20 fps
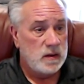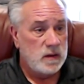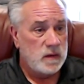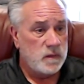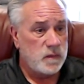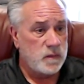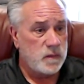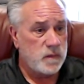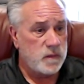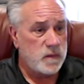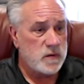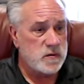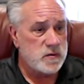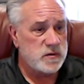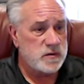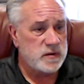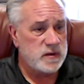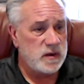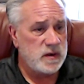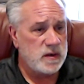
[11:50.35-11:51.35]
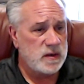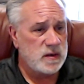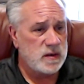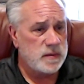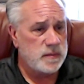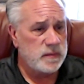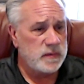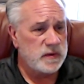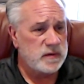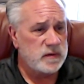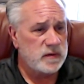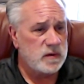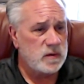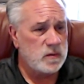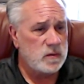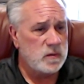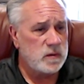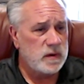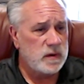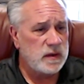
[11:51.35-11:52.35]
First up, let's
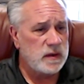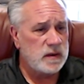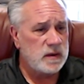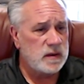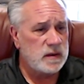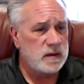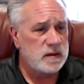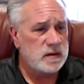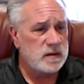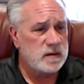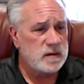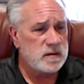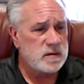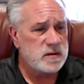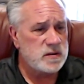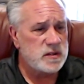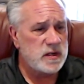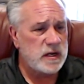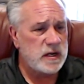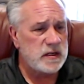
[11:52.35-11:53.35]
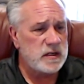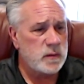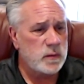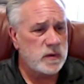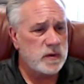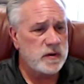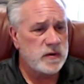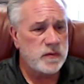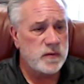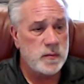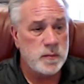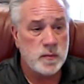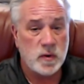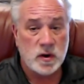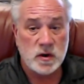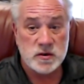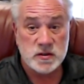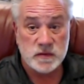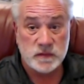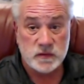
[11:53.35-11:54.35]
go get January through
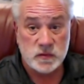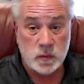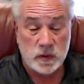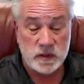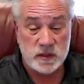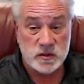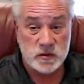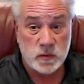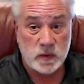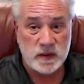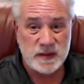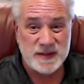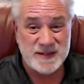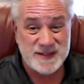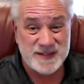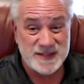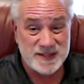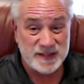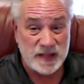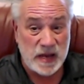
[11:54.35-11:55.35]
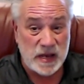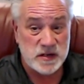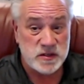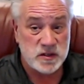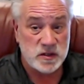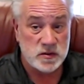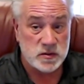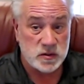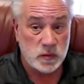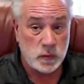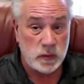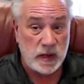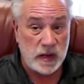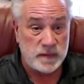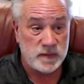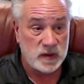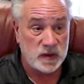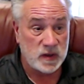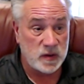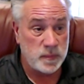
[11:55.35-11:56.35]
March of 2020. This is last year, so we have
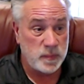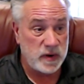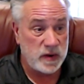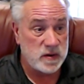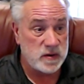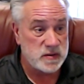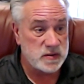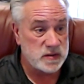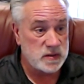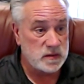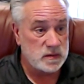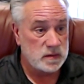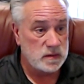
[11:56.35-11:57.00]
a comparison.